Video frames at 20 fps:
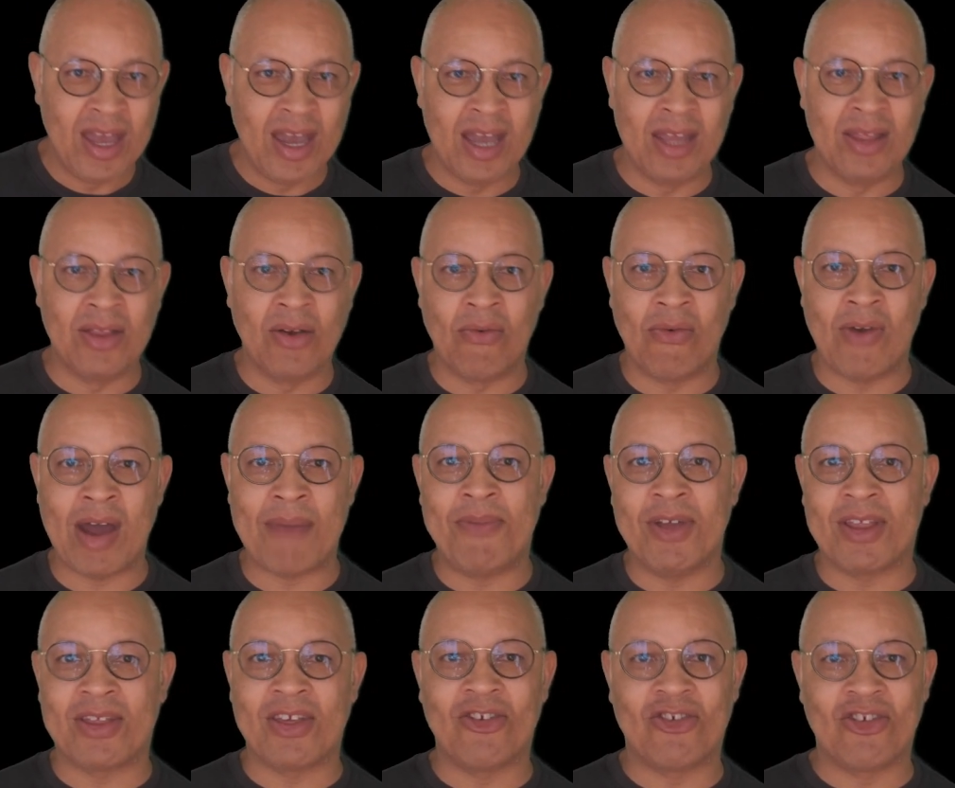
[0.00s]
in the
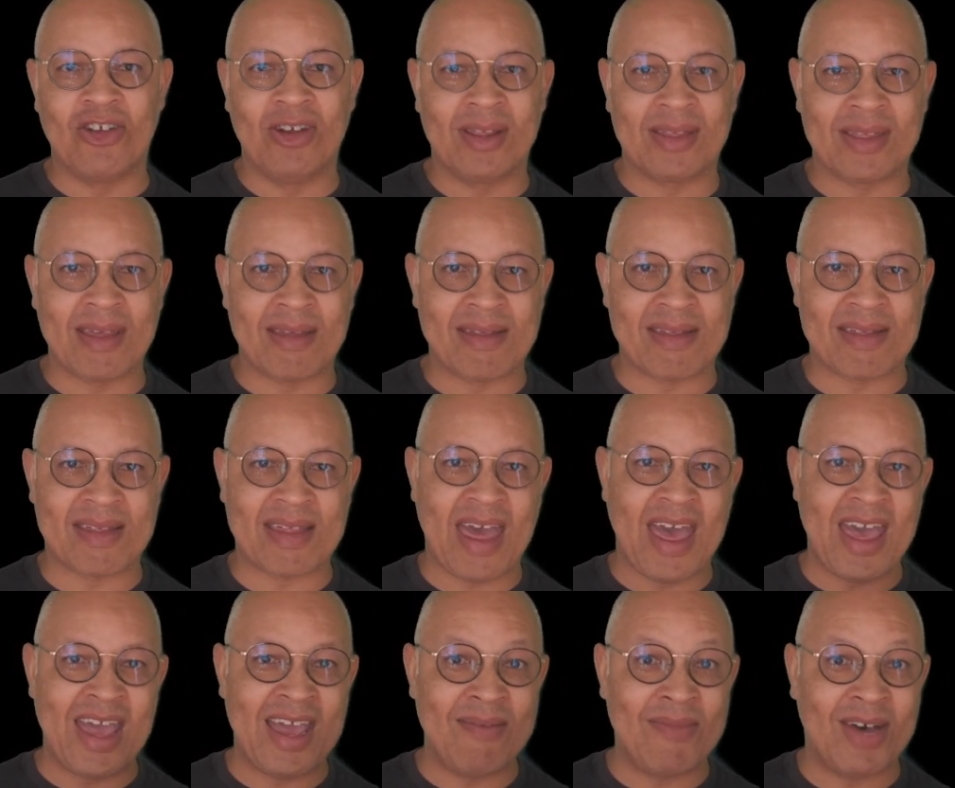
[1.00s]
repetition of the
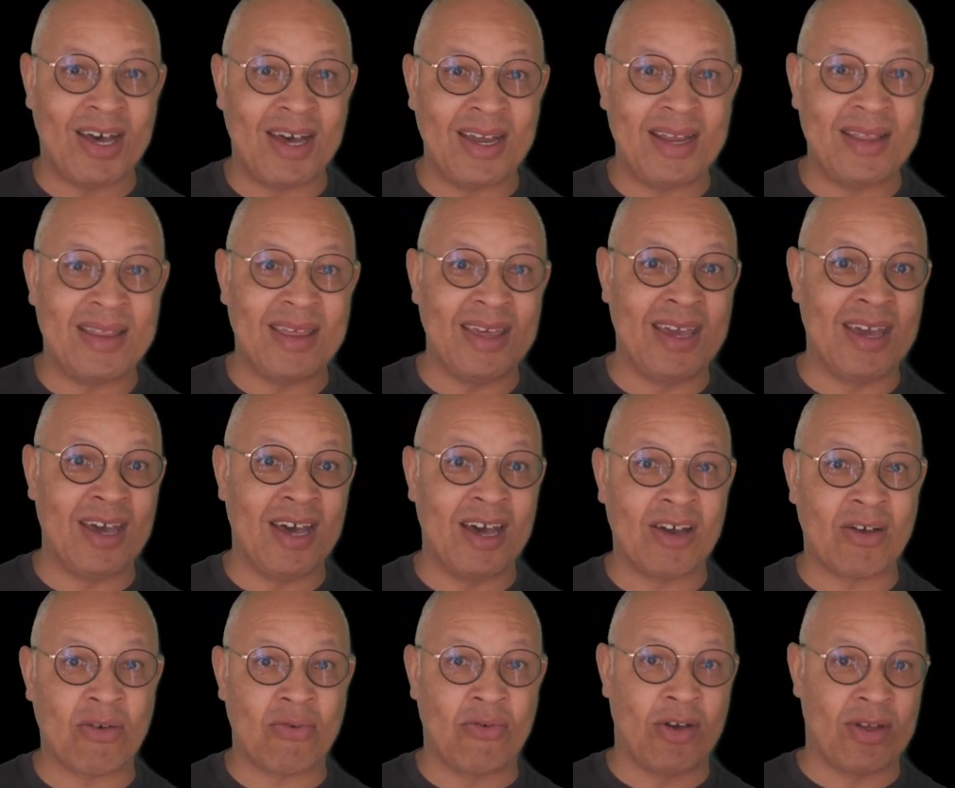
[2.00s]
same idea
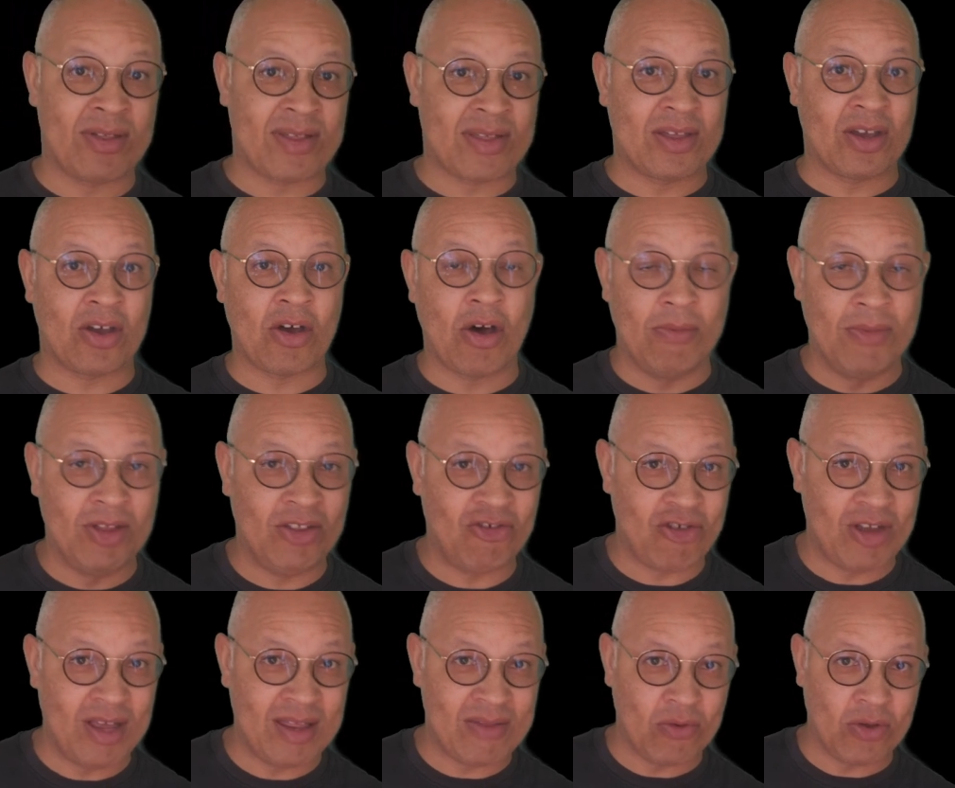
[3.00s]
across the
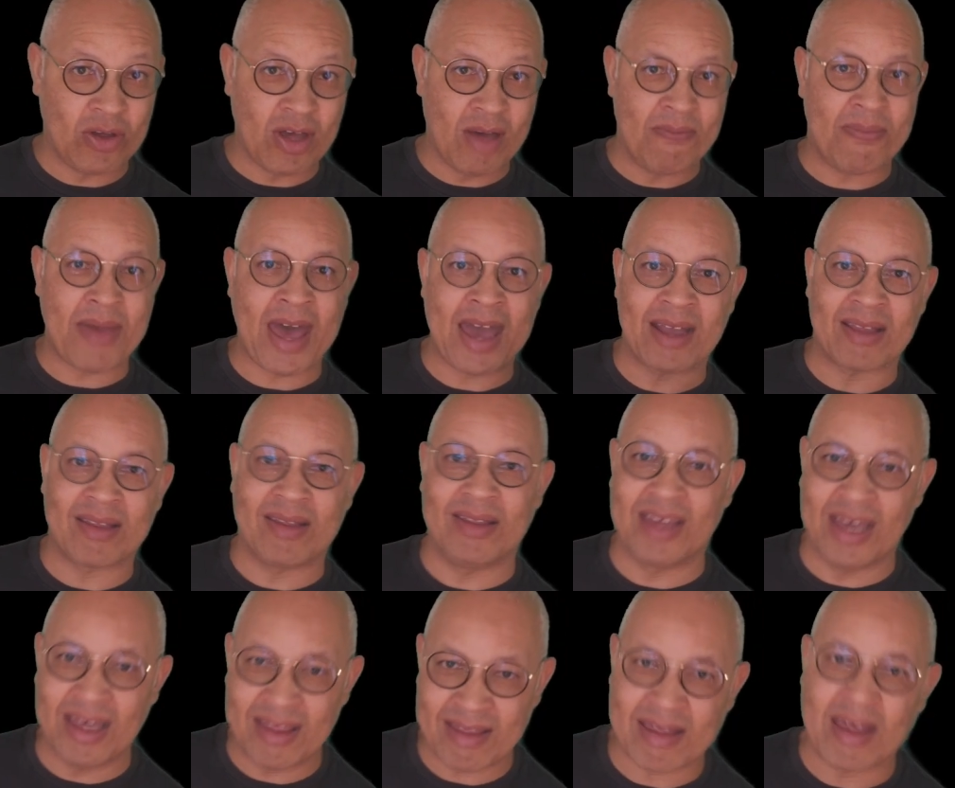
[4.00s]
commentaries, we'll come back to
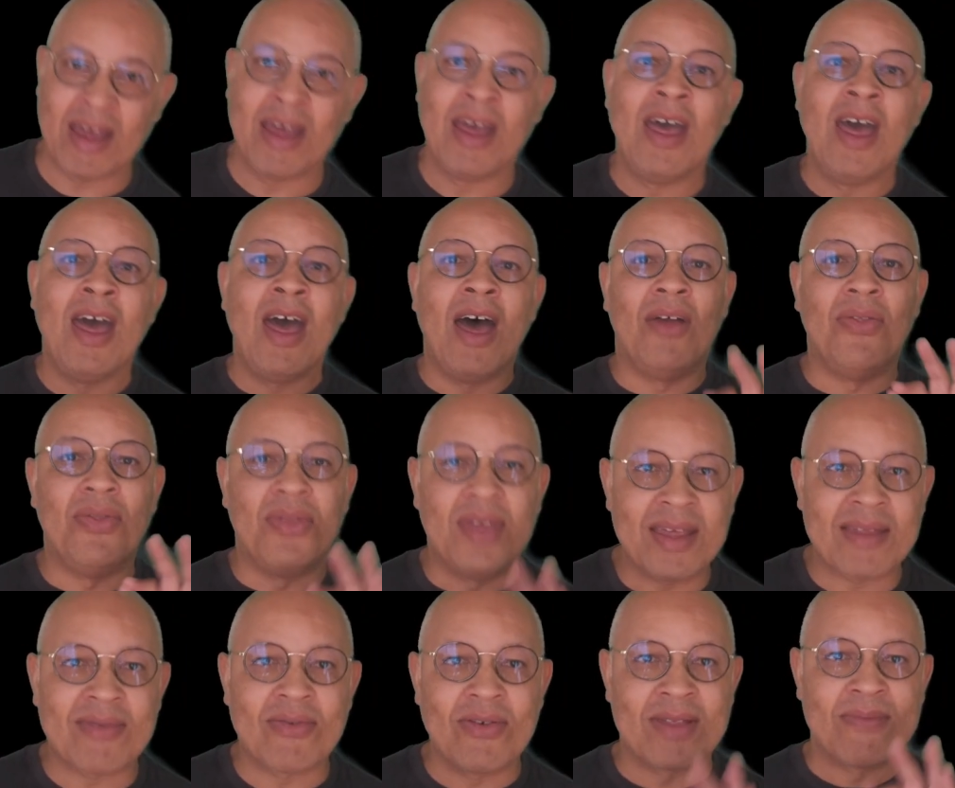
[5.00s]
this, and
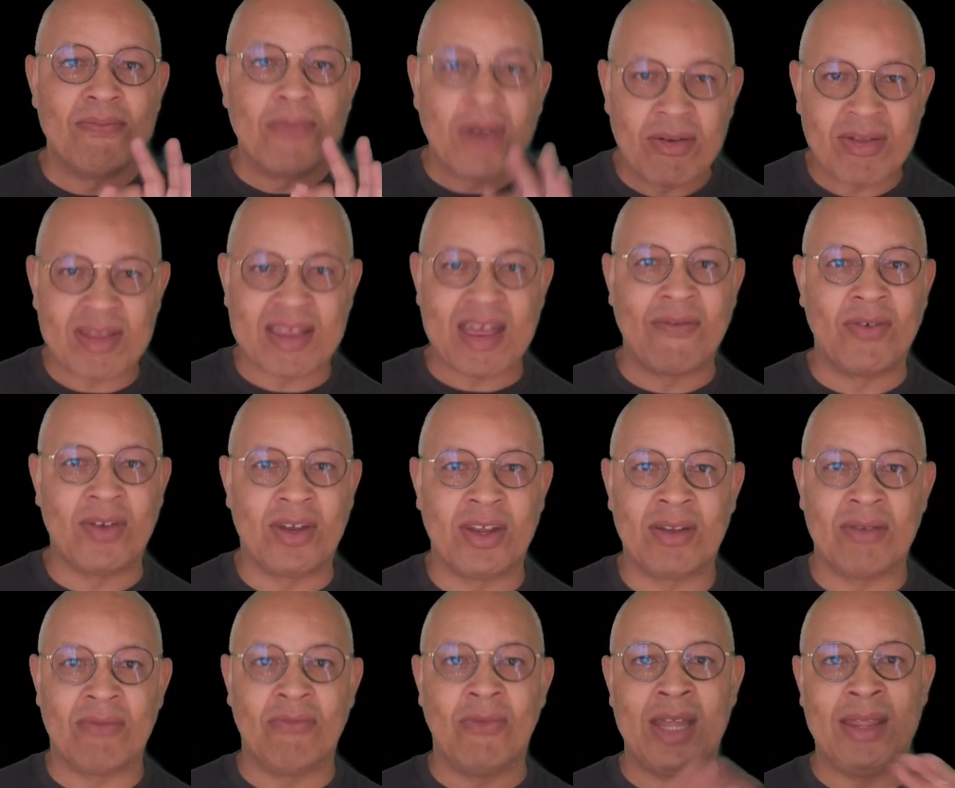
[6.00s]
this was most
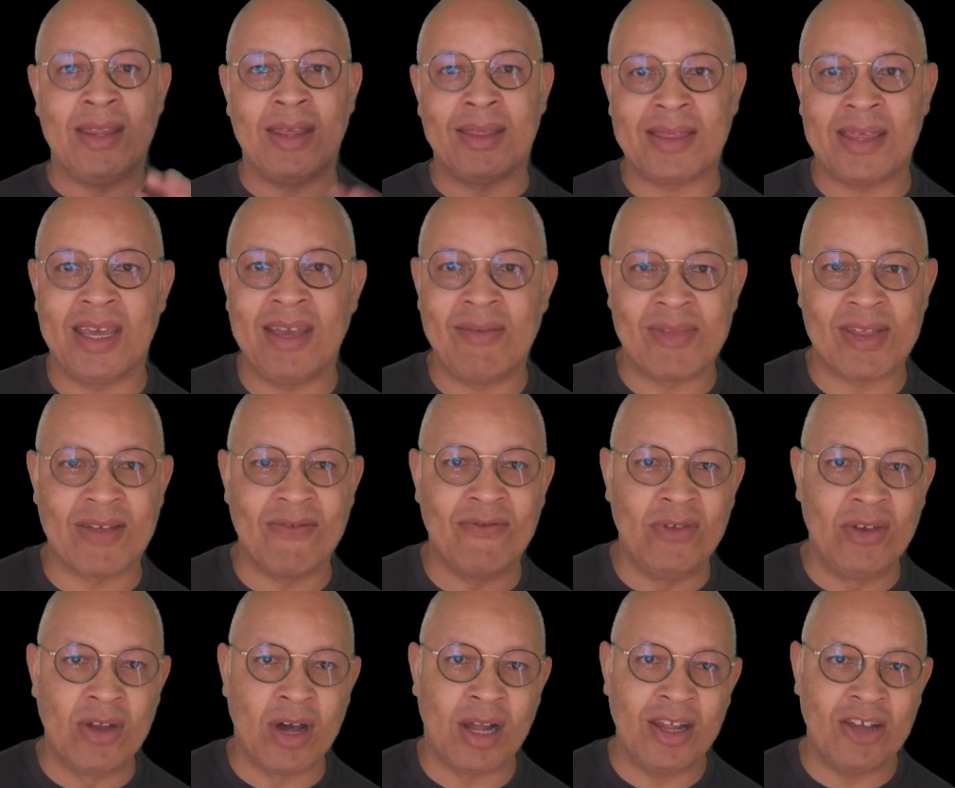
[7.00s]
evident when the themes of
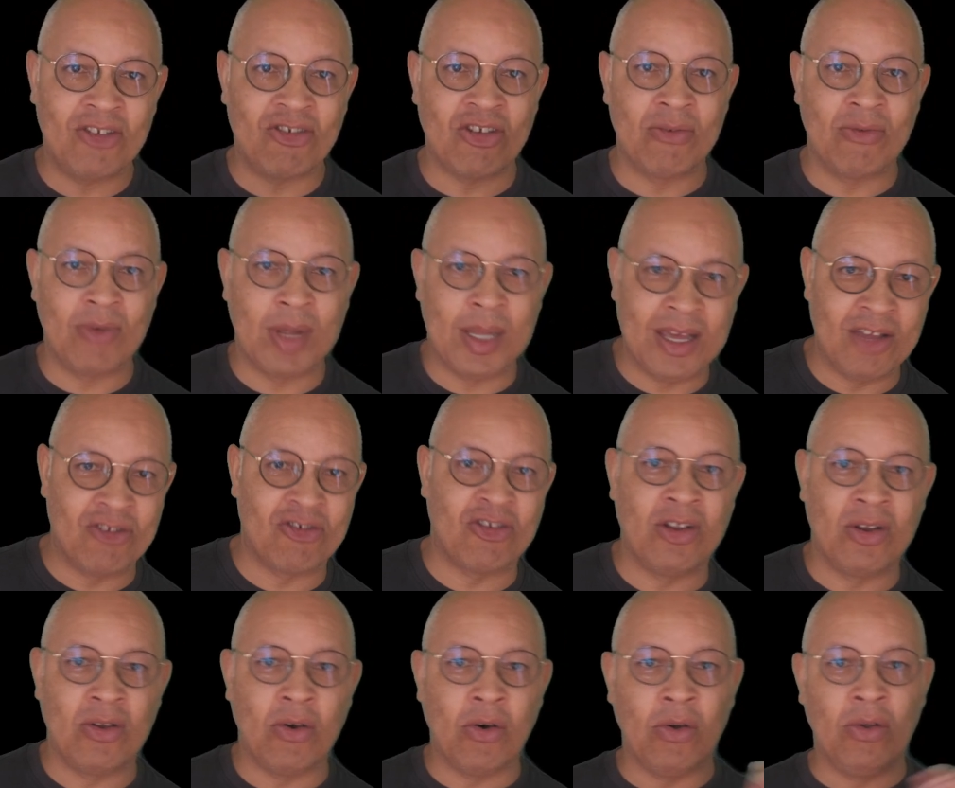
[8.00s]
knowledge and
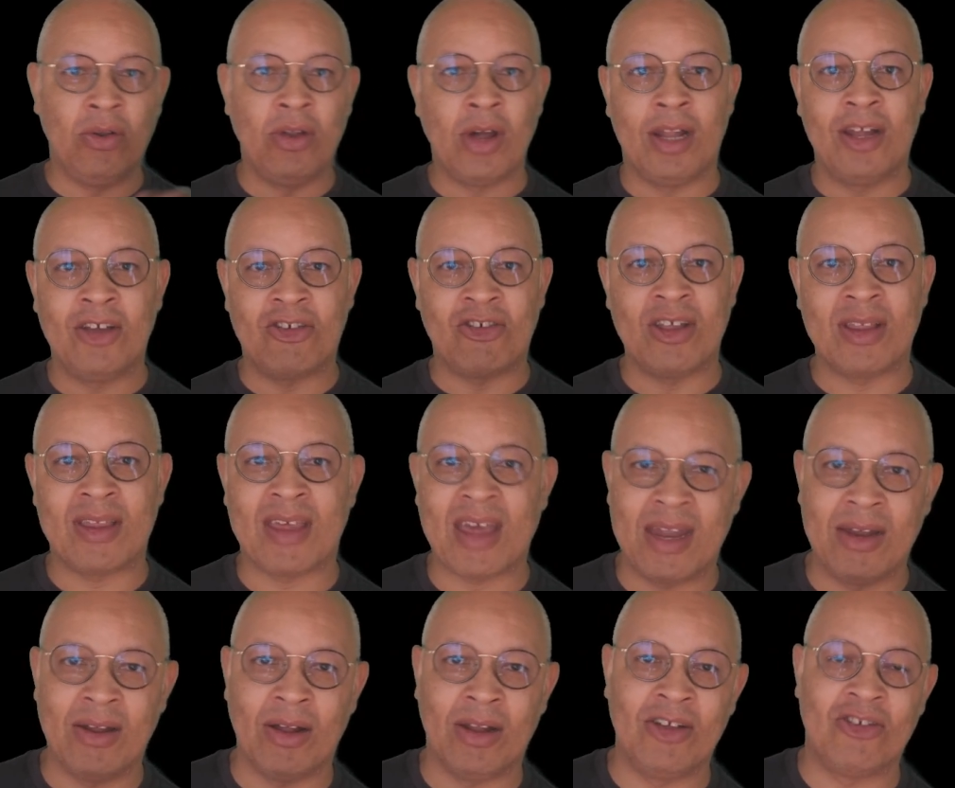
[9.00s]
religion or knowledge and
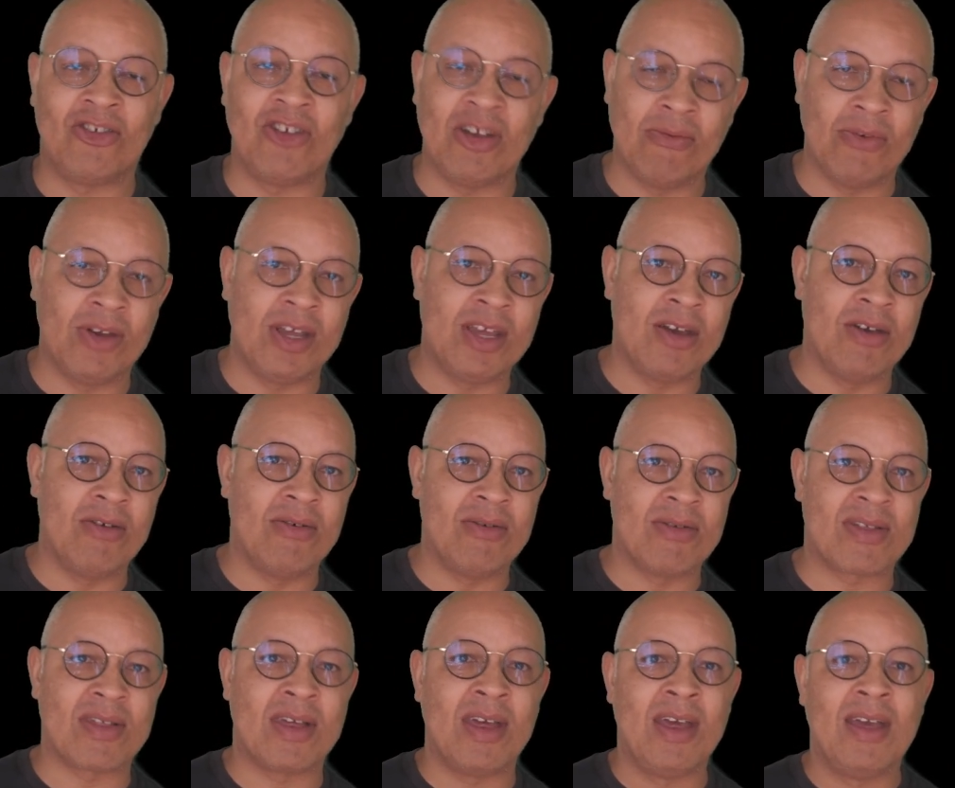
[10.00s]
technology were
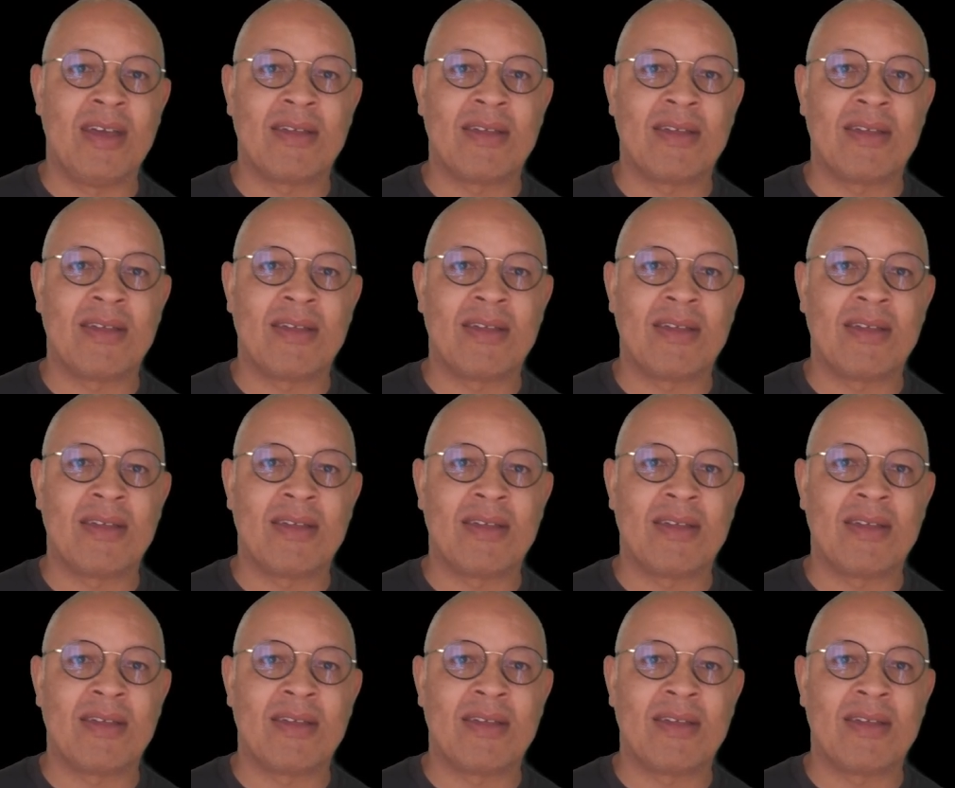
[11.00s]
used.